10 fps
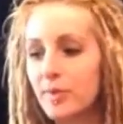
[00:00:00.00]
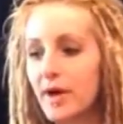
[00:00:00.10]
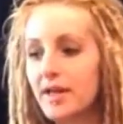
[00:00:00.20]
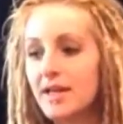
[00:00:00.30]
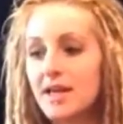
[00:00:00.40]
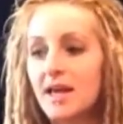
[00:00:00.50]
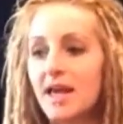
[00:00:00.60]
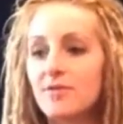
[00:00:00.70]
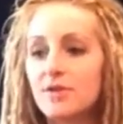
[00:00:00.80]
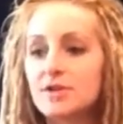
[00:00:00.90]
But
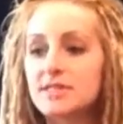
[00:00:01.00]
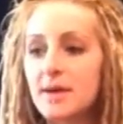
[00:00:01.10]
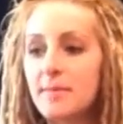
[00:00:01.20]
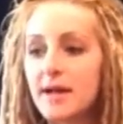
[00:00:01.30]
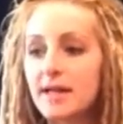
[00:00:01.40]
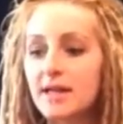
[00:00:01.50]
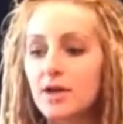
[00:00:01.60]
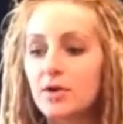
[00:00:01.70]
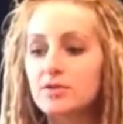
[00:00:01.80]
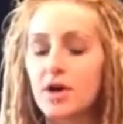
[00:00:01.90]
if you're somebody
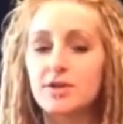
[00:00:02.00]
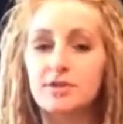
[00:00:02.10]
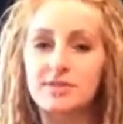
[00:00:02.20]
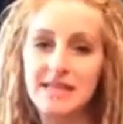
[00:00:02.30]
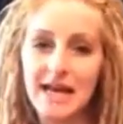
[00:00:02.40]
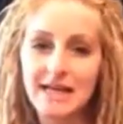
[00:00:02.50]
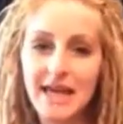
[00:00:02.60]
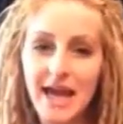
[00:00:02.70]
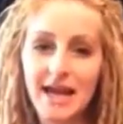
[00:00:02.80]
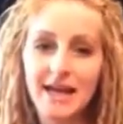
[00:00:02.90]
who's also
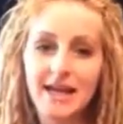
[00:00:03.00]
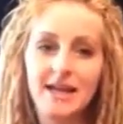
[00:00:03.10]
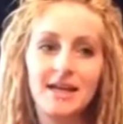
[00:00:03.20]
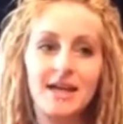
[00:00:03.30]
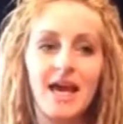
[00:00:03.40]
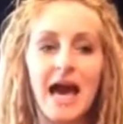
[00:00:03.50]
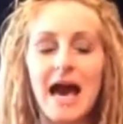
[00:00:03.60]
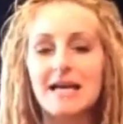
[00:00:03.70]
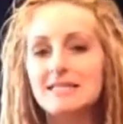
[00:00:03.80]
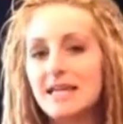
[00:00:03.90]
dedicated,
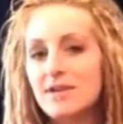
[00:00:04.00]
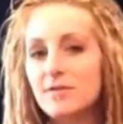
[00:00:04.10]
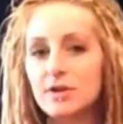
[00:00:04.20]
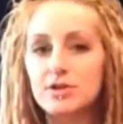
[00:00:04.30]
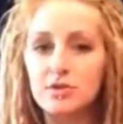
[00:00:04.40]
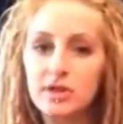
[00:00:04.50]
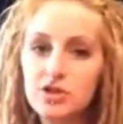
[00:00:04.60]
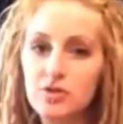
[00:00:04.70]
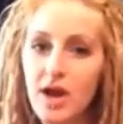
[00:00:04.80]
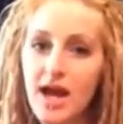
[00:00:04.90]
I say if you're doing
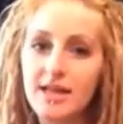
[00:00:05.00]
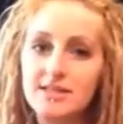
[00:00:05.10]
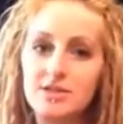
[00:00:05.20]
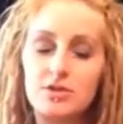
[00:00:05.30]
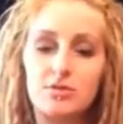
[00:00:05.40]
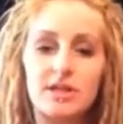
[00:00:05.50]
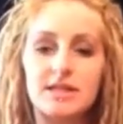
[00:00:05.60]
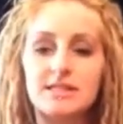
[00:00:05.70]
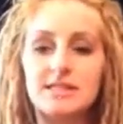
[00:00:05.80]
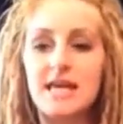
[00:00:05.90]
dreads, you
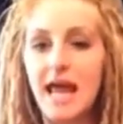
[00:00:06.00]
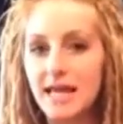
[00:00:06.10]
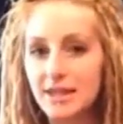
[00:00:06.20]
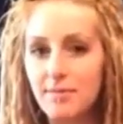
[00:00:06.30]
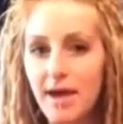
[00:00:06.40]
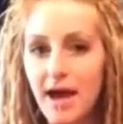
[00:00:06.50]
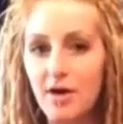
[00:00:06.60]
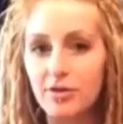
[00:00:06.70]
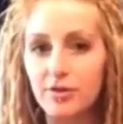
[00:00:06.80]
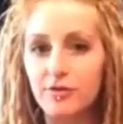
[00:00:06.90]
need to take them
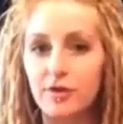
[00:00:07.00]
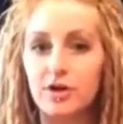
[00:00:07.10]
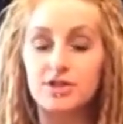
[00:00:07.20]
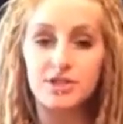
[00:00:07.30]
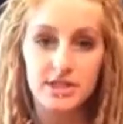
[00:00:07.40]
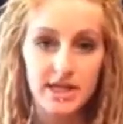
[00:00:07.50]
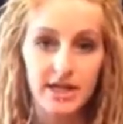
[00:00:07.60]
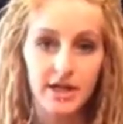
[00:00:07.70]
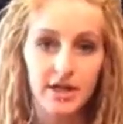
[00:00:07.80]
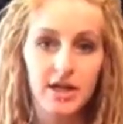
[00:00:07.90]
out the first
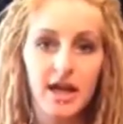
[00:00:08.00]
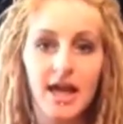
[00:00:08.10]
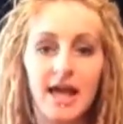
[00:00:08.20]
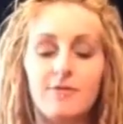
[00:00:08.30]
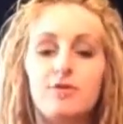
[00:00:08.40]
year if